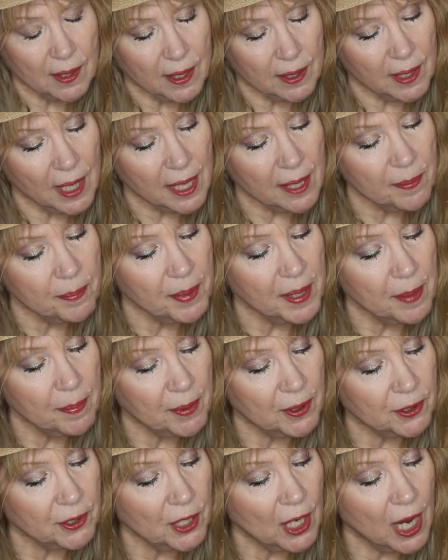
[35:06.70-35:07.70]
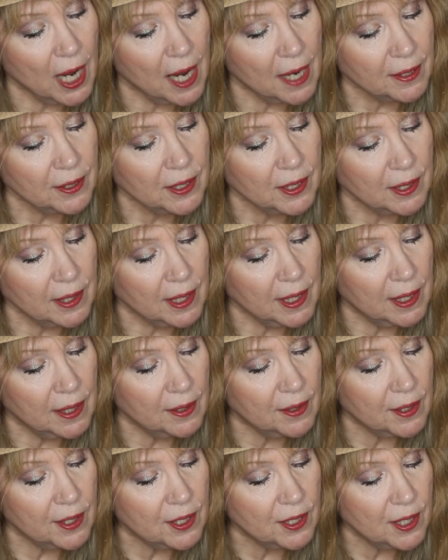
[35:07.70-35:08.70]
A lot of people talked
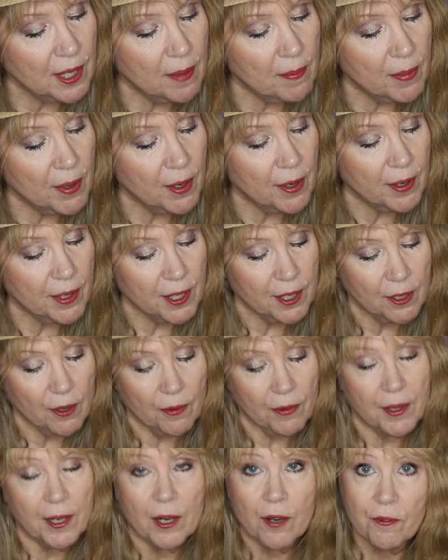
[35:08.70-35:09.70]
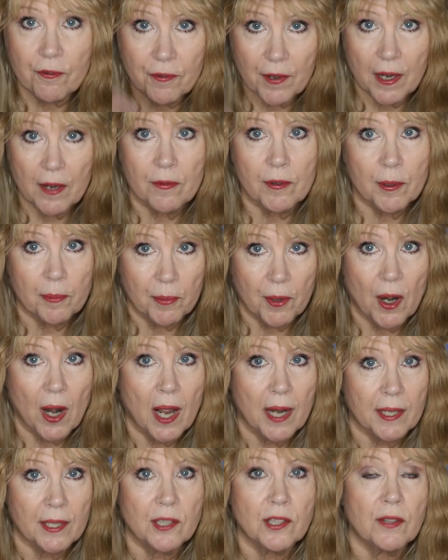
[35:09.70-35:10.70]
in December, you know, their favorite
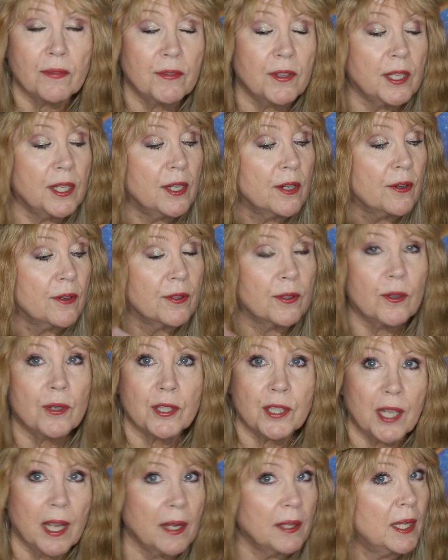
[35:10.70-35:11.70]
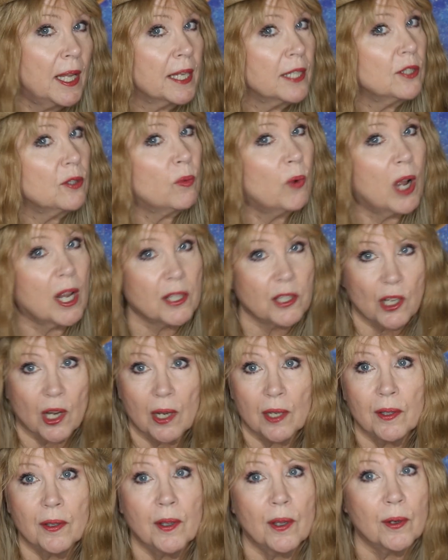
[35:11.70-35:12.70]
products of the year, and of course I like to watch
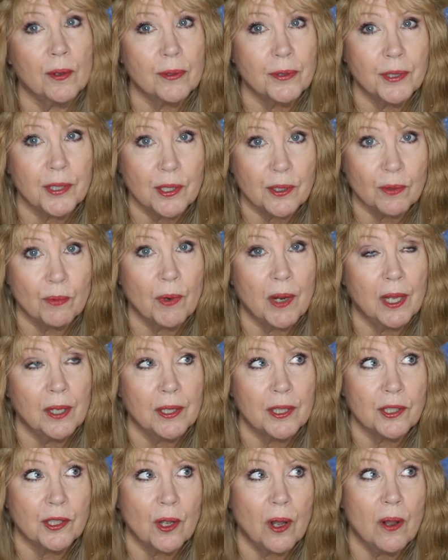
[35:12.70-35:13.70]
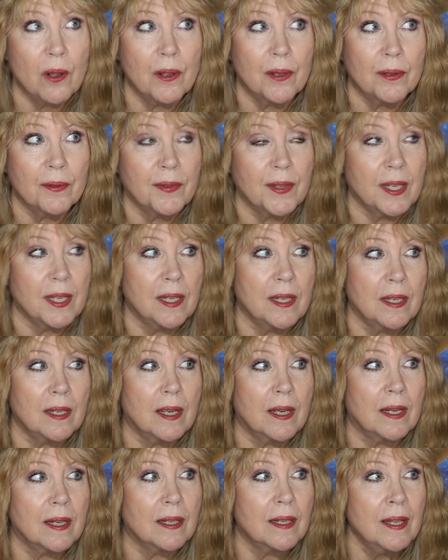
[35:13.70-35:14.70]
all of those as well as all
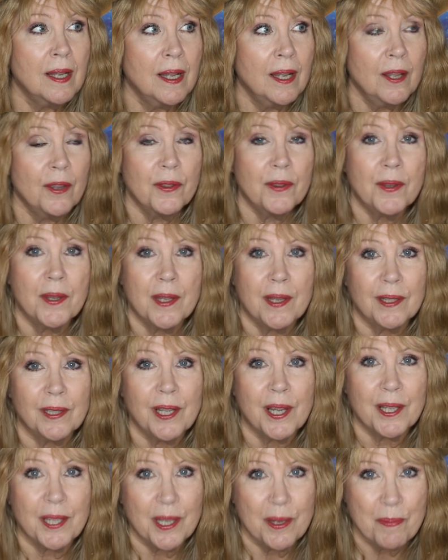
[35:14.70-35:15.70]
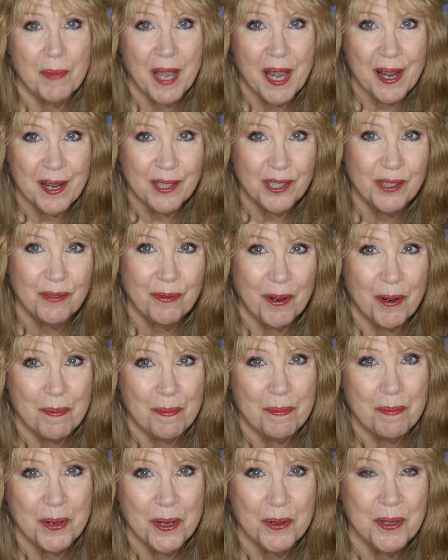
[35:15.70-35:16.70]
the Lucky Bags
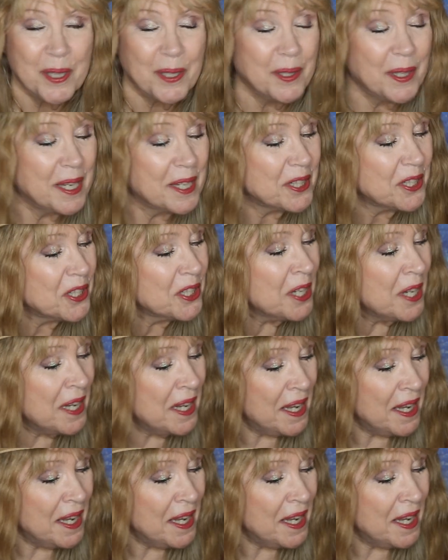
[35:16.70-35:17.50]
from Beautylish.